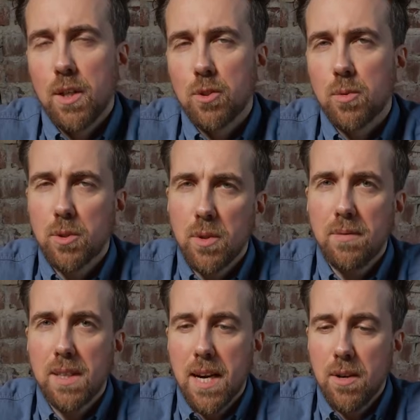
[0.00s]
To
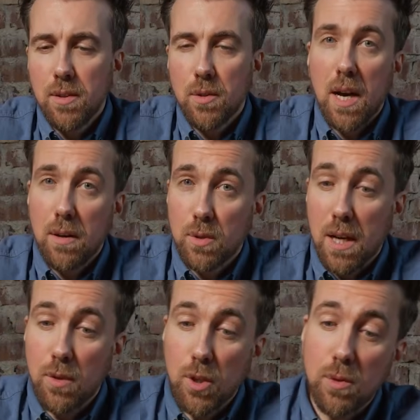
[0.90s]
retrieve an heir, you have to
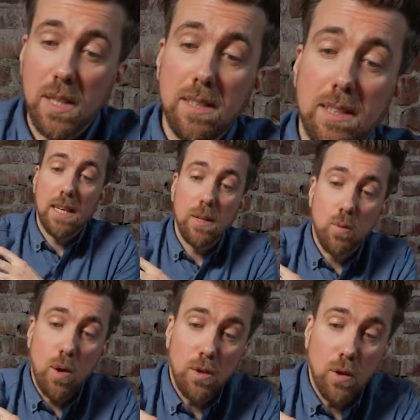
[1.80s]
have a unit
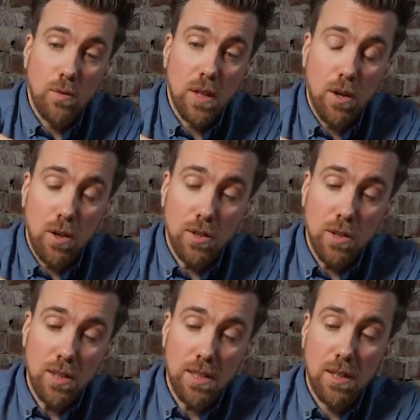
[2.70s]
in one of the
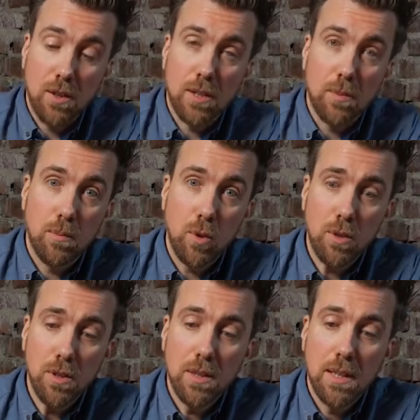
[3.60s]
castles on the
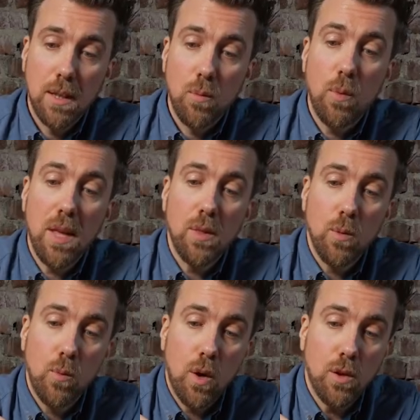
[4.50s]
board
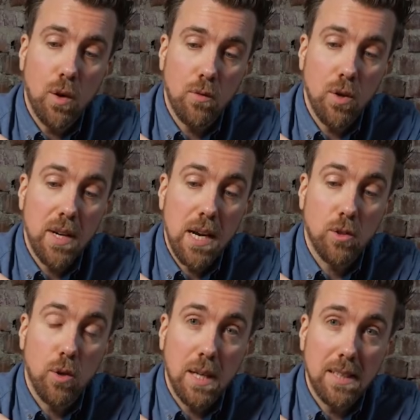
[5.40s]
with one of your heir
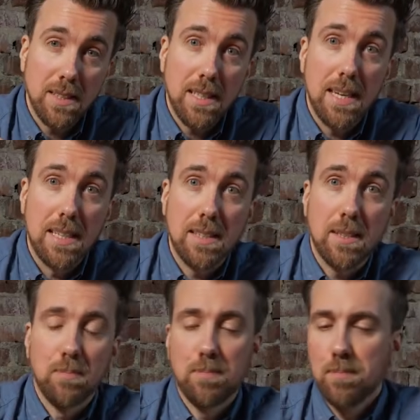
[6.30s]
tokens in
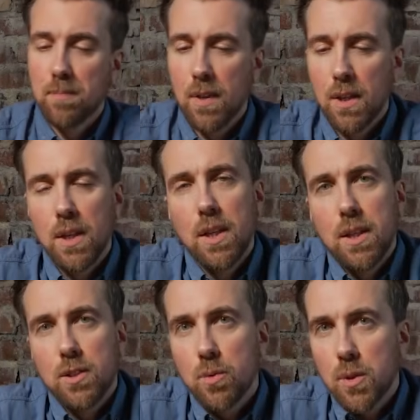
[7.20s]
it.
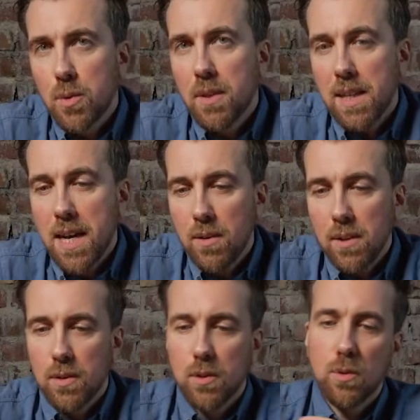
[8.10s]
To retrieve an
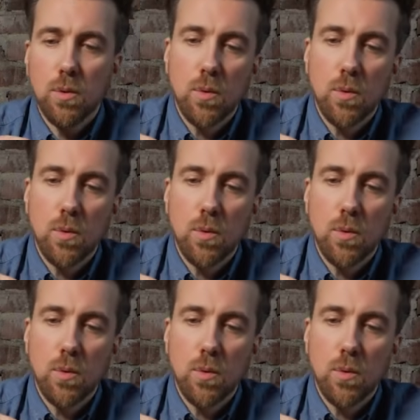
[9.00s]
heir, you